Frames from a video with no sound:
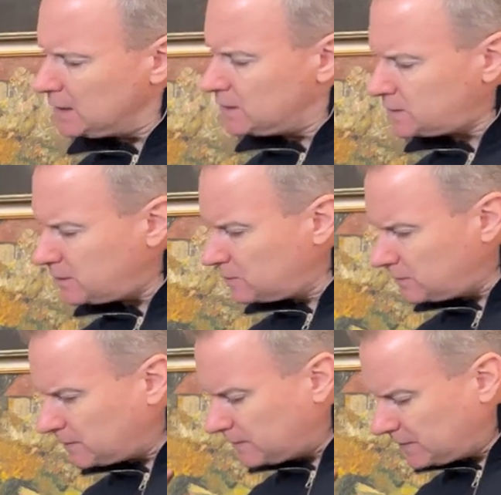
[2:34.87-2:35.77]
So
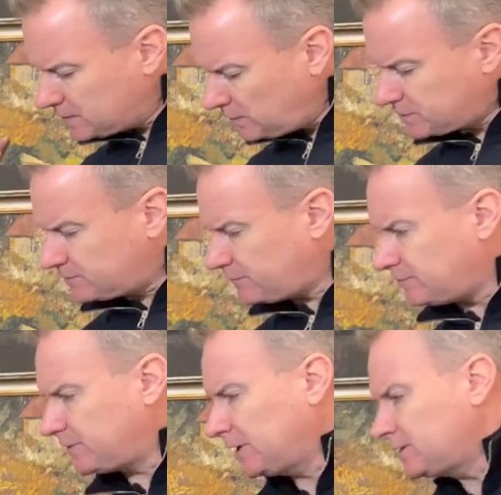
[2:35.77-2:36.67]
there's lots of
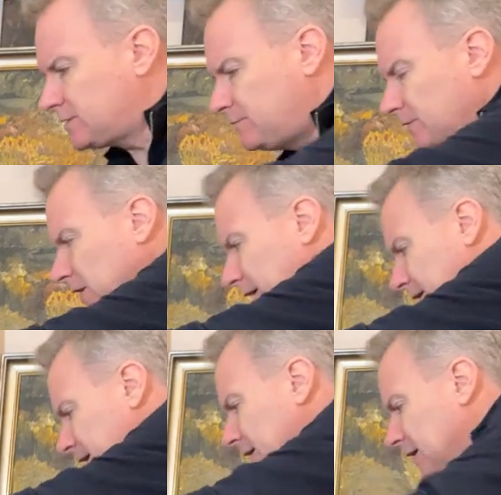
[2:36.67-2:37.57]
different things you find.